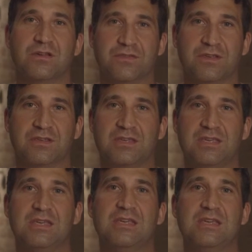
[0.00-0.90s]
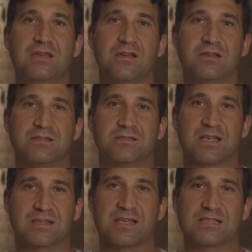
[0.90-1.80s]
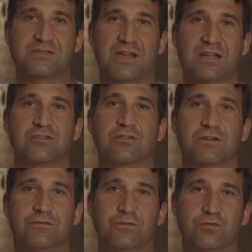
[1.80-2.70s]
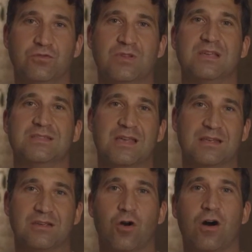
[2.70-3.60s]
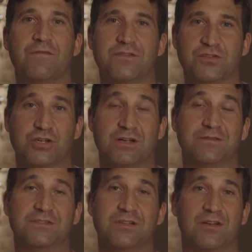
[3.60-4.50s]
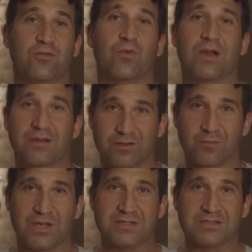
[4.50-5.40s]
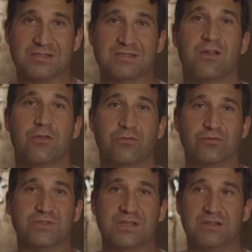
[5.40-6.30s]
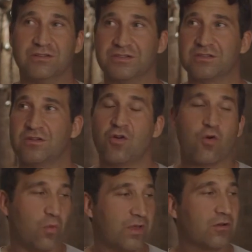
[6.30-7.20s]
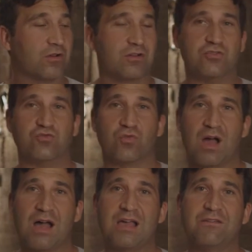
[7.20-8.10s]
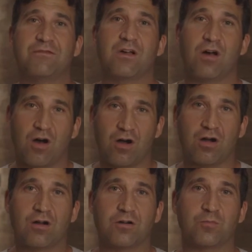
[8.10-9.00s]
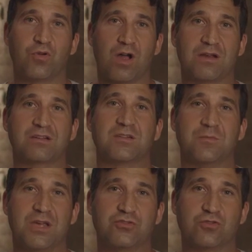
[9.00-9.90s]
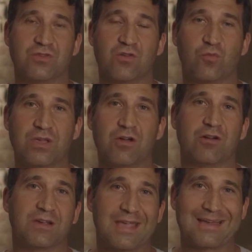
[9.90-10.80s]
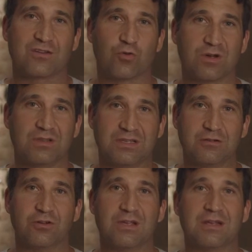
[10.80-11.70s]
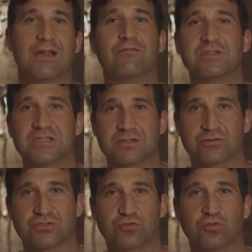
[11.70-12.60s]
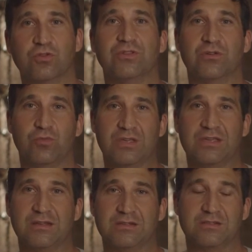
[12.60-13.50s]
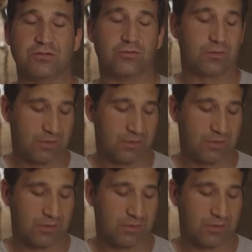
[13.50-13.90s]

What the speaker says: The key success factor in food is getting off the shelves on a regular basis through sales. We are going to drive our product to make sure that we are a category leader in every single store that we get into.